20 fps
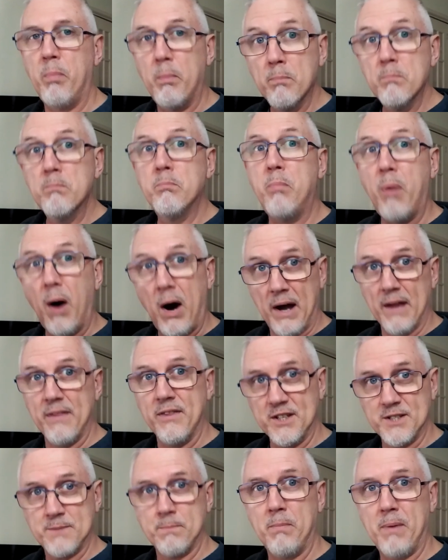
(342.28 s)
by
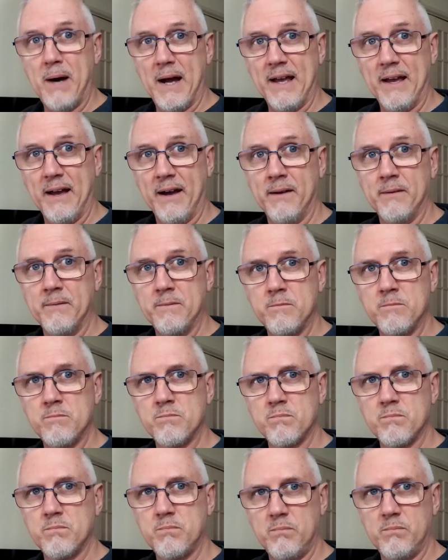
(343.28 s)
this Bayer
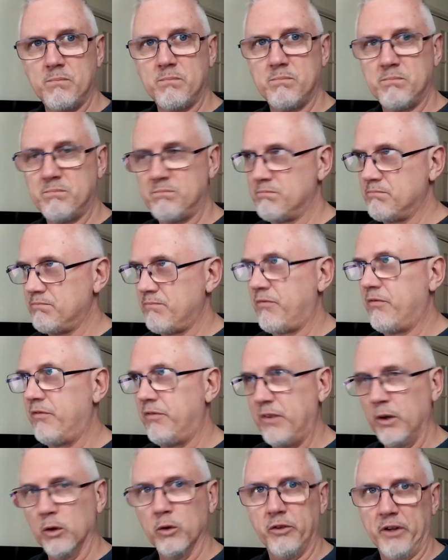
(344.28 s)

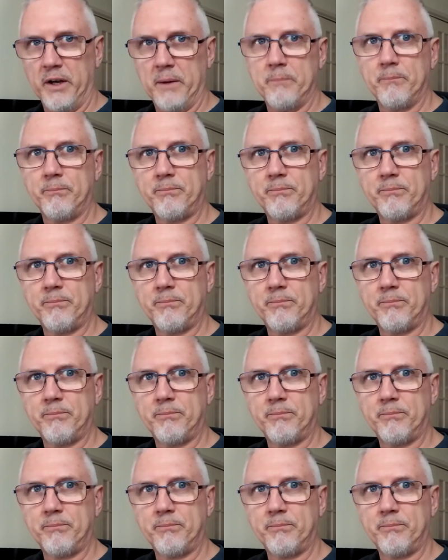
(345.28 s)
filter.